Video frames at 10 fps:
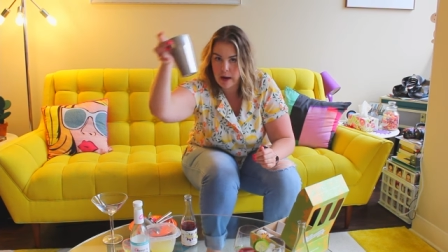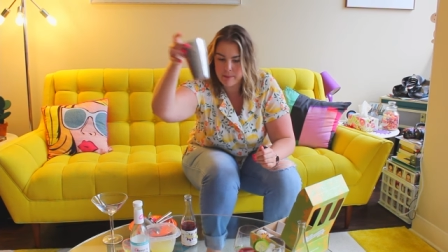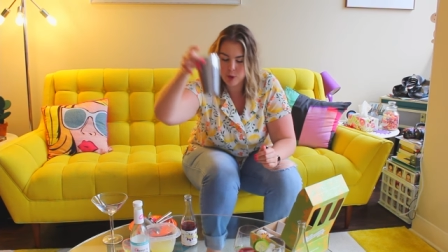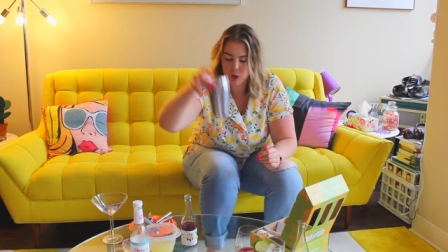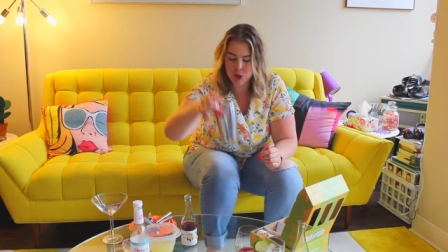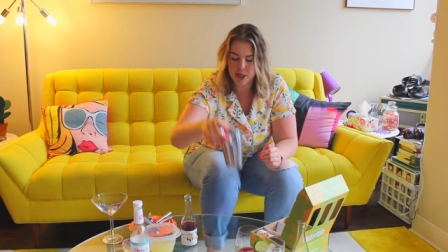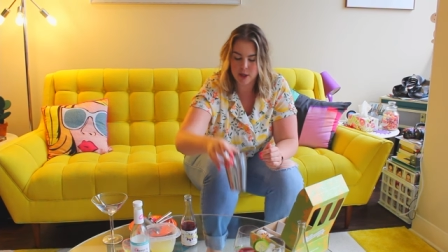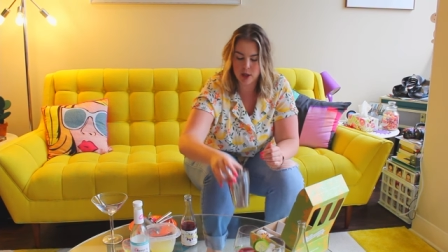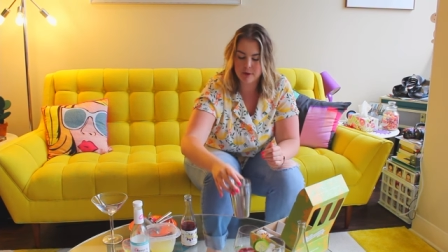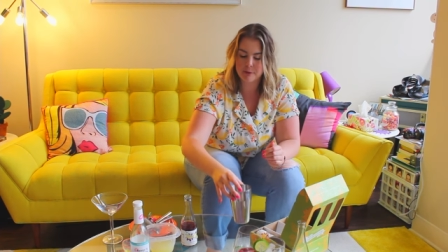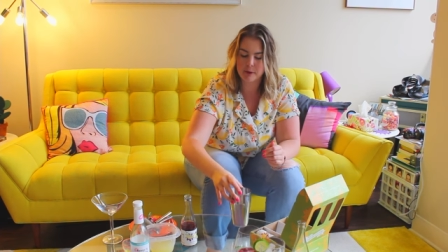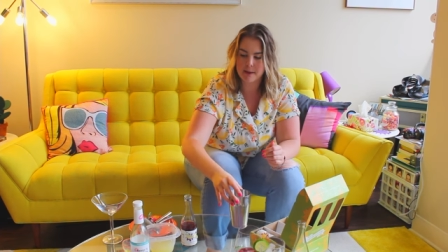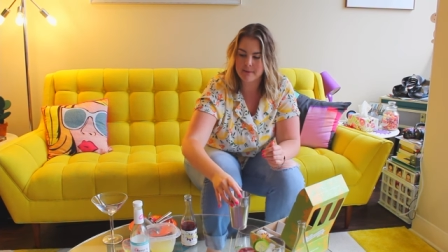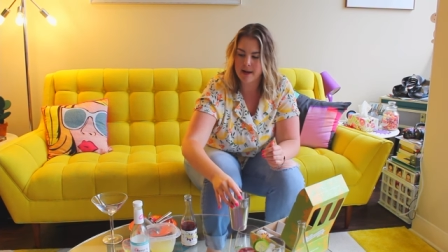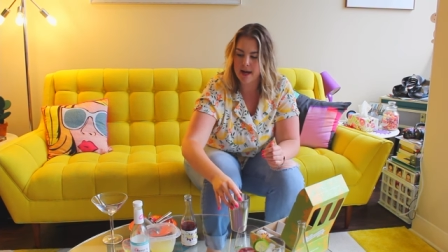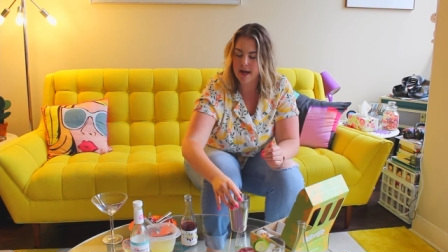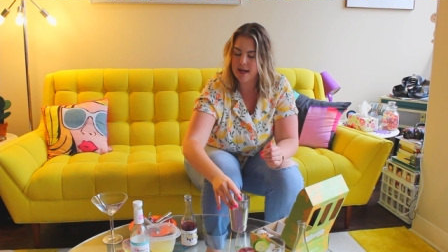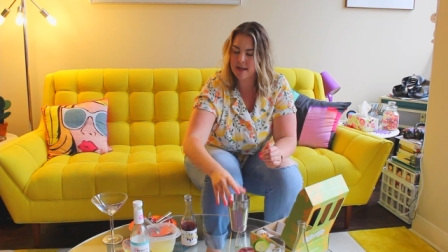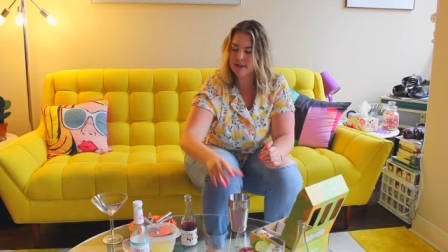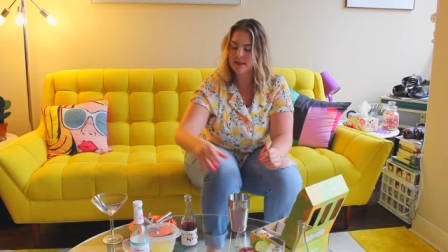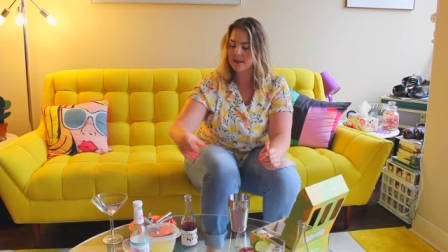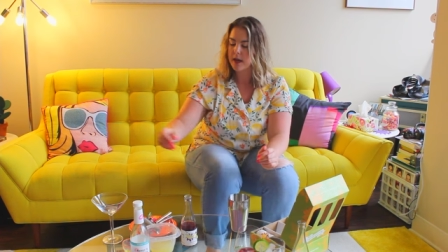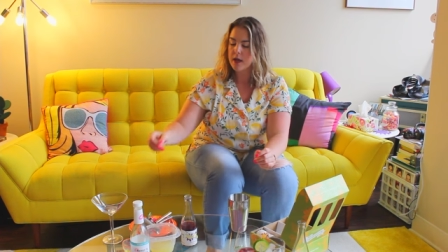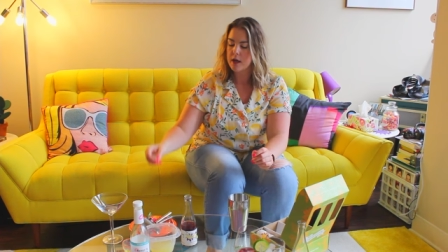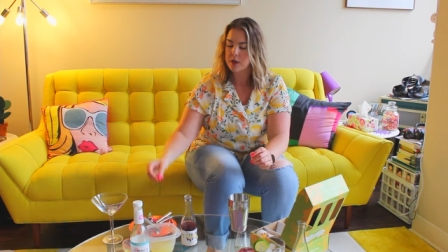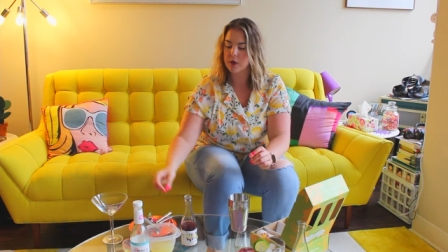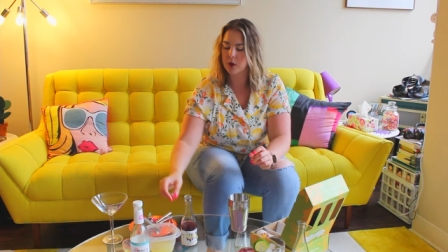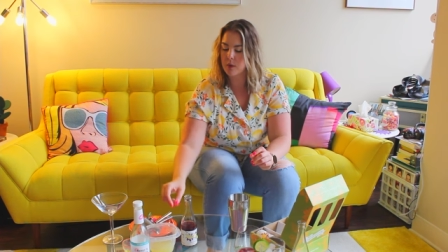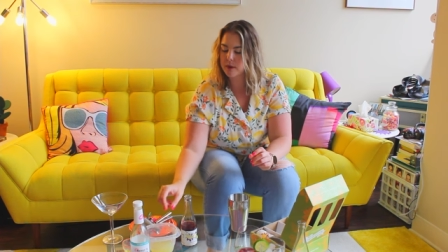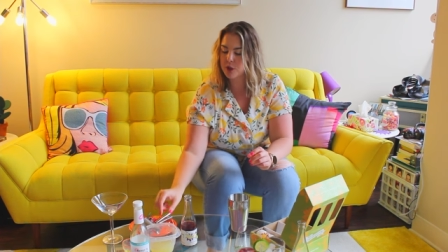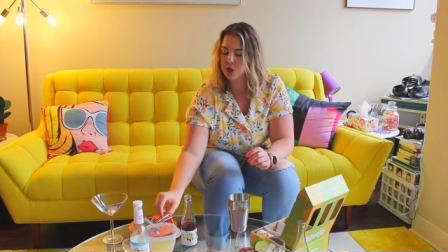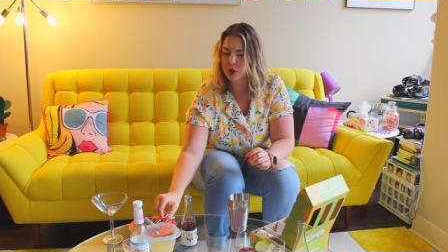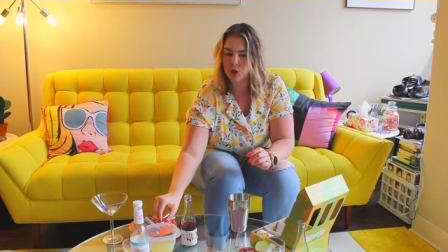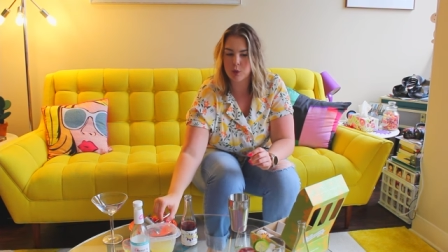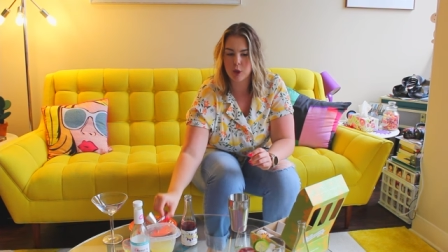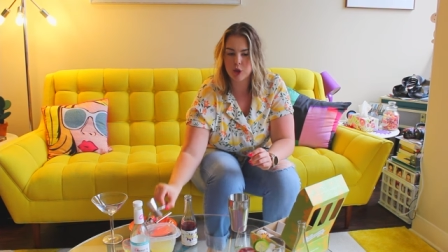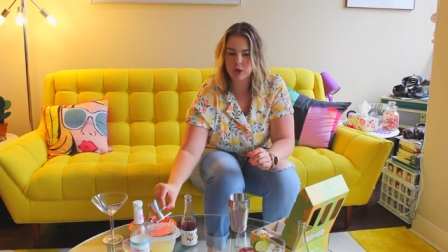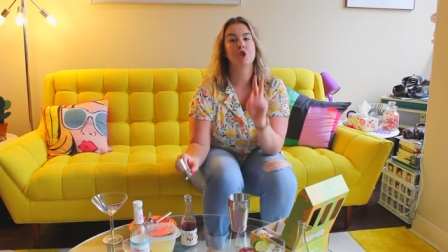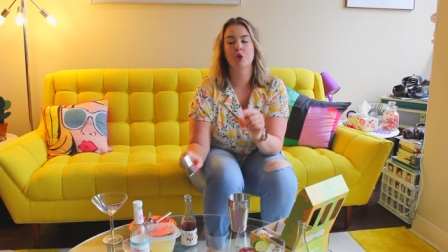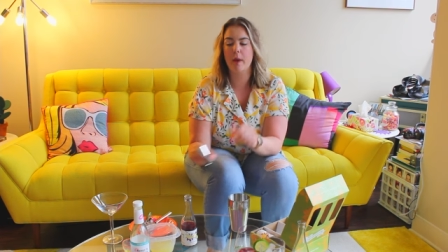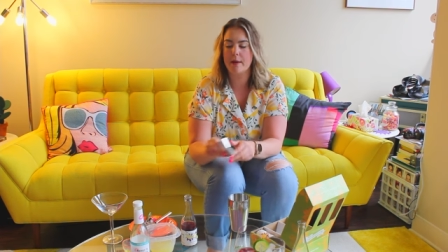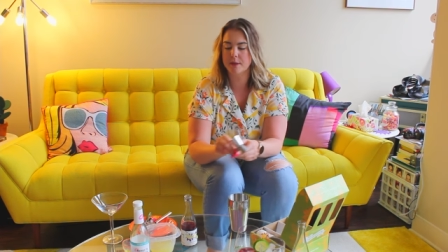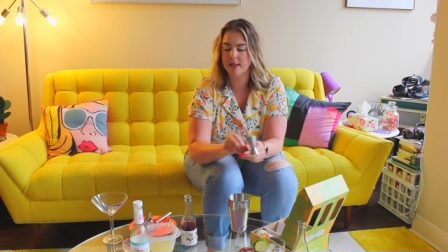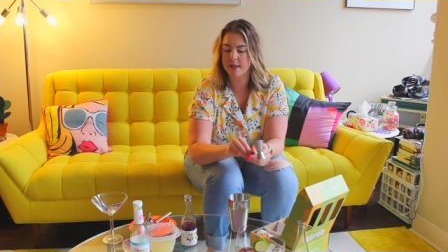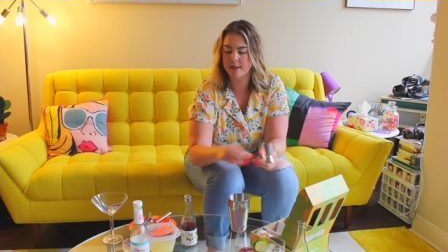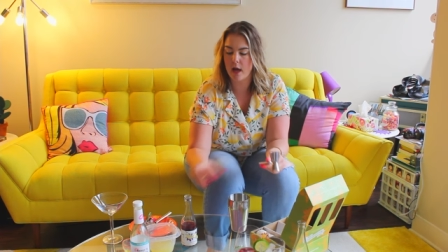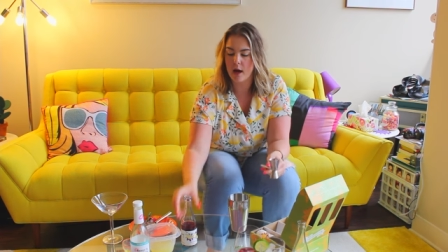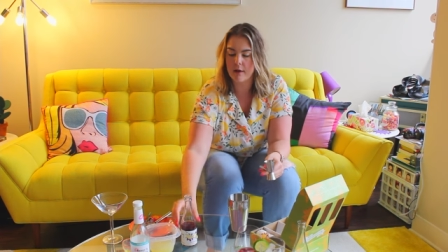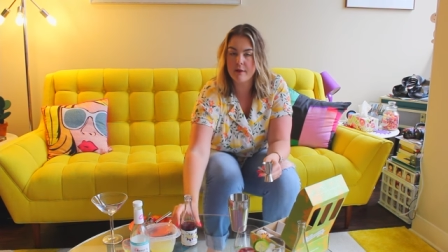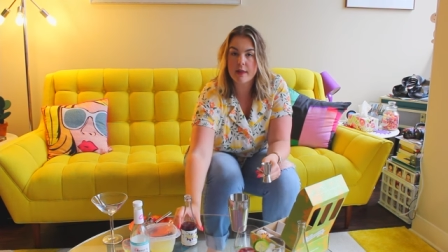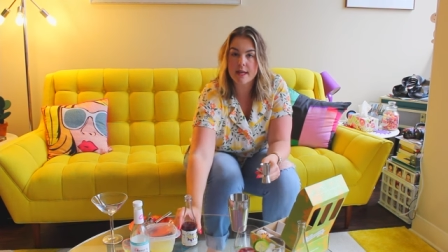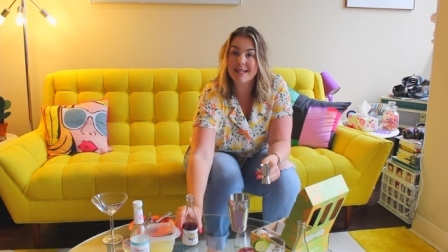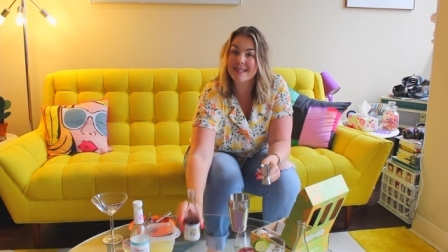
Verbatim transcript: grab your shaker full of ice. You're going to do 2 ounces of the